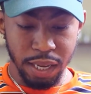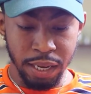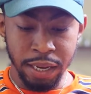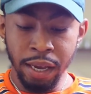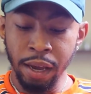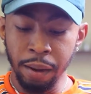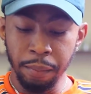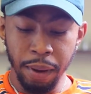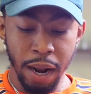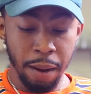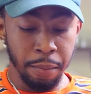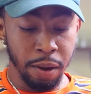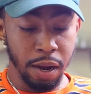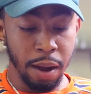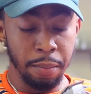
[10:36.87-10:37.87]
yeah,
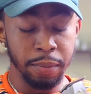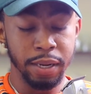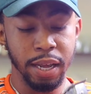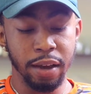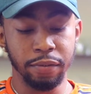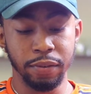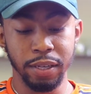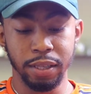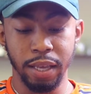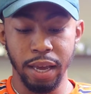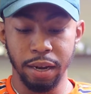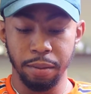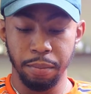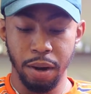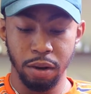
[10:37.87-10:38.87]
man, I'm definitely
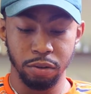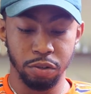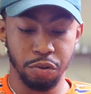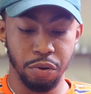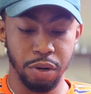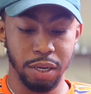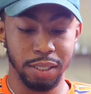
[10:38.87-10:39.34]
think about doing